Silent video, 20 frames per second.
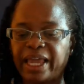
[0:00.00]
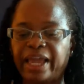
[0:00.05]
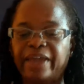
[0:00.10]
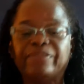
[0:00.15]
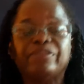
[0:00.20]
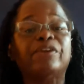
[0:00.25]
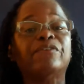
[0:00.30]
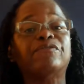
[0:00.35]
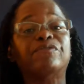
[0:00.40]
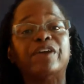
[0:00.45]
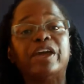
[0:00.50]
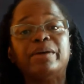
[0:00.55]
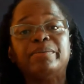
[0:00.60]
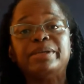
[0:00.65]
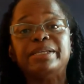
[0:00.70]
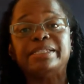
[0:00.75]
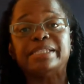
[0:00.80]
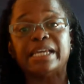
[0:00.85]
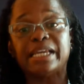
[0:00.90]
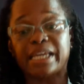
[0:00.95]
and their
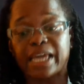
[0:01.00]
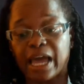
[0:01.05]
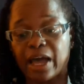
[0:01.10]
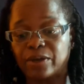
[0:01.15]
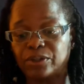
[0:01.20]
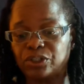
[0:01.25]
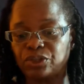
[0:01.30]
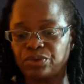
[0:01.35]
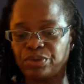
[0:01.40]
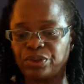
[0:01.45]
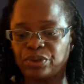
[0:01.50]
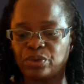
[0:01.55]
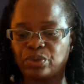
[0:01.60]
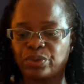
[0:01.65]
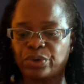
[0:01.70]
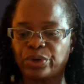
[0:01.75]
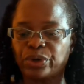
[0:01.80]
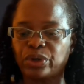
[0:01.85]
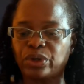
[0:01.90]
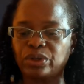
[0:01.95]
families encounter in the
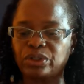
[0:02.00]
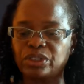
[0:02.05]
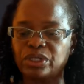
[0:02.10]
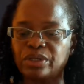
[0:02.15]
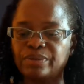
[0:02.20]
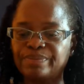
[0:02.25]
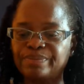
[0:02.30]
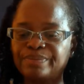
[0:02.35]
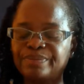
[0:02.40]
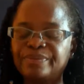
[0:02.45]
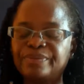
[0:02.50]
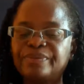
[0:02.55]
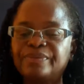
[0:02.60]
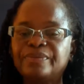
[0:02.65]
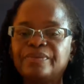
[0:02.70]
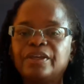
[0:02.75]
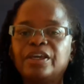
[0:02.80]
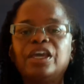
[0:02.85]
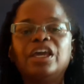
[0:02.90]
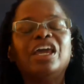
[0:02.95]
world?
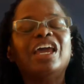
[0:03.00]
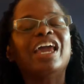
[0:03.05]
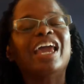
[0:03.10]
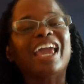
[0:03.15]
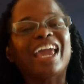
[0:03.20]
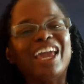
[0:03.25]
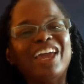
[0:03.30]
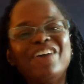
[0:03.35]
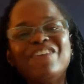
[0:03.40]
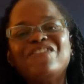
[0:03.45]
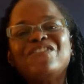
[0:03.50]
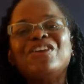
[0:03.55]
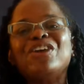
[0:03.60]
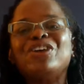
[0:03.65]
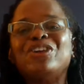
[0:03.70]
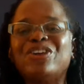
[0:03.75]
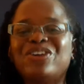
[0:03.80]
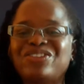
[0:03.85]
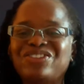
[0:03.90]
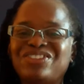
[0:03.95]
If
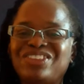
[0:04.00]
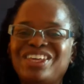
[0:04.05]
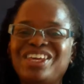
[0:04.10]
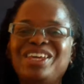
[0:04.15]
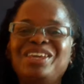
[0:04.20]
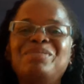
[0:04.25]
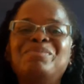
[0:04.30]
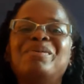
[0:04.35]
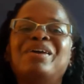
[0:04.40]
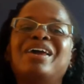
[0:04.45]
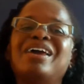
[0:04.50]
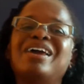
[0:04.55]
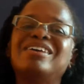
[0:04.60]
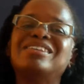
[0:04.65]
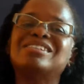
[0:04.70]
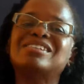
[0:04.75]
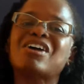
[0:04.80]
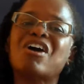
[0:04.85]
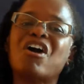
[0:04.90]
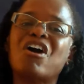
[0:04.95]
your themes
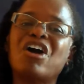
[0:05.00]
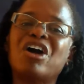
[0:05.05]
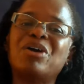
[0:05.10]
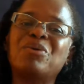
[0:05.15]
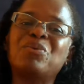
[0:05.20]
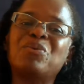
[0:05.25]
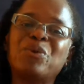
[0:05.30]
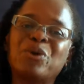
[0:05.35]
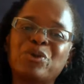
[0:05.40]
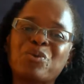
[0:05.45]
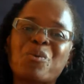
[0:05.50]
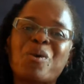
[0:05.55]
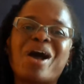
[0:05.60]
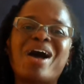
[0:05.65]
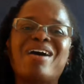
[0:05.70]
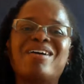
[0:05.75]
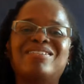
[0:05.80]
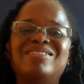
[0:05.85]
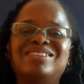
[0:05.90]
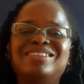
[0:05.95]
are
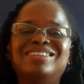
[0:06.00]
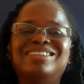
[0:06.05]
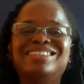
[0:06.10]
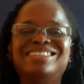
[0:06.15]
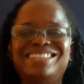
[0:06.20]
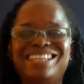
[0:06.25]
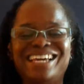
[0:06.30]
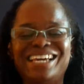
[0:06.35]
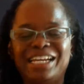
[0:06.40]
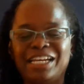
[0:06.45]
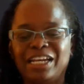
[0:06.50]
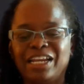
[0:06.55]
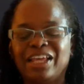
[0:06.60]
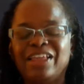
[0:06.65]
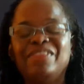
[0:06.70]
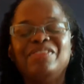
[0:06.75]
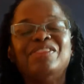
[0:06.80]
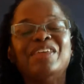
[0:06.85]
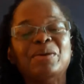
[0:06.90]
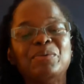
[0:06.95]
worthwhile, then
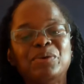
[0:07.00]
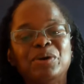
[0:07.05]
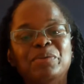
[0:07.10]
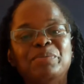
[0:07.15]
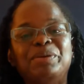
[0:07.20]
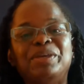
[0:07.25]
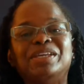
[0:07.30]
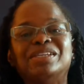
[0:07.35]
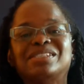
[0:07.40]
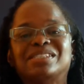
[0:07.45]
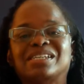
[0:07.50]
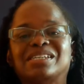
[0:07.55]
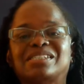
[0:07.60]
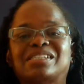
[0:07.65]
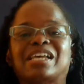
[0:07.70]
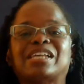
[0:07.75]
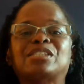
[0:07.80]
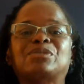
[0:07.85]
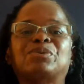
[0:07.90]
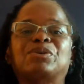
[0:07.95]
they will be a
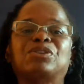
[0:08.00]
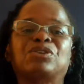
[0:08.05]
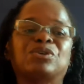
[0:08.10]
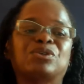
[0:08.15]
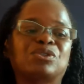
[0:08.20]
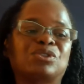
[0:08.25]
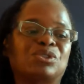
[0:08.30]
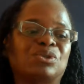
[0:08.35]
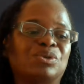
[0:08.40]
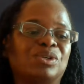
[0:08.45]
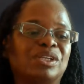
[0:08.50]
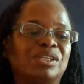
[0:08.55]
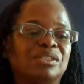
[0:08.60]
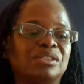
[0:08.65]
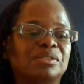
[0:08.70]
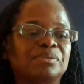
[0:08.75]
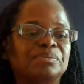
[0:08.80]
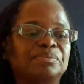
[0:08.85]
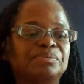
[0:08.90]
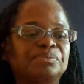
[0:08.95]
success with your students.